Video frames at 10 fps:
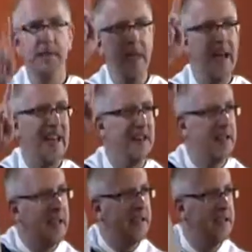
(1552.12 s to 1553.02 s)
Young
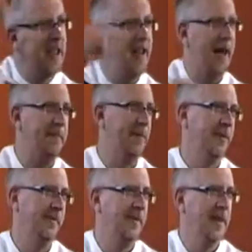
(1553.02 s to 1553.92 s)
man, get
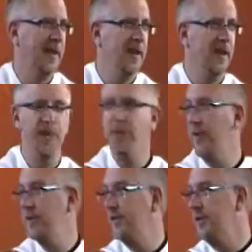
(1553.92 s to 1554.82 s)
up, are the
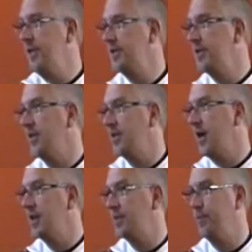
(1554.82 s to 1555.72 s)
words of Jesus in the
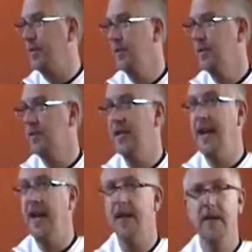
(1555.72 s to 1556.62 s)
gospel.
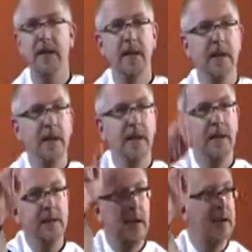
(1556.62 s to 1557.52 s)
Today,
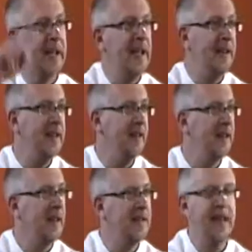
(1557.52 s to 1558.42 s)
young
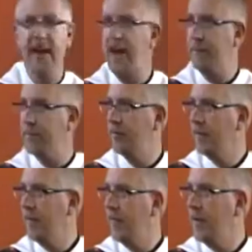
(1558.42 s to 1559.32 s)
lady, get
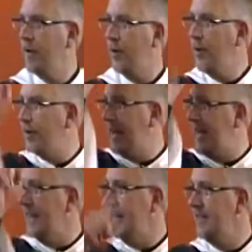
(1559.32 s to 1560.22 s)
up. Old
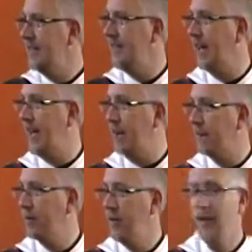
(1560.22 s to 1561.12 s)
lady, get
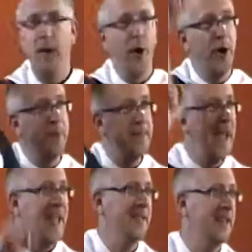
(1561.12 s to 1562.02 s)
up. Old
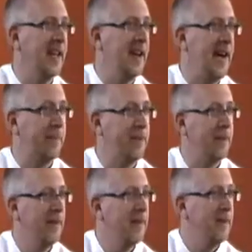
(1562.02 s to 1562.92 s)
man, get
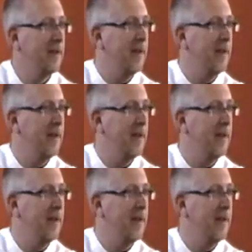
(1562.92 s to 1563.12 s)
up.